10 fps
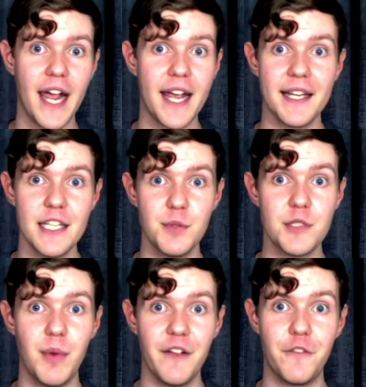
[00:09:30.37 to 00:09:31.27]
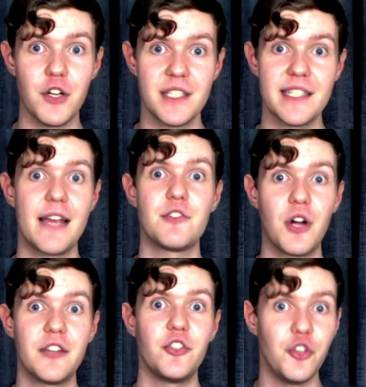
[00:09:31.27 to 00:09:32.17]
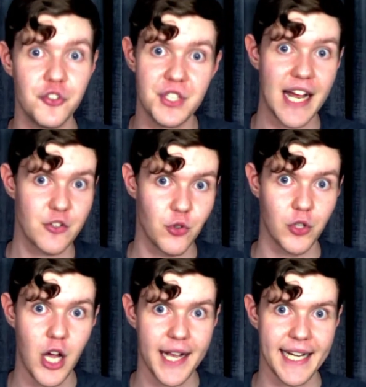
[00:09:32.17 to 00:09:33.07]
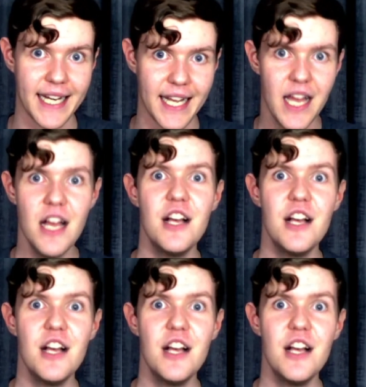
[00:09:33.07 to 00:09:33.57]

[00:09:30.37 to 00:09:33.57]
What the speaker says: and this was my first attempt trying to use natural lighting.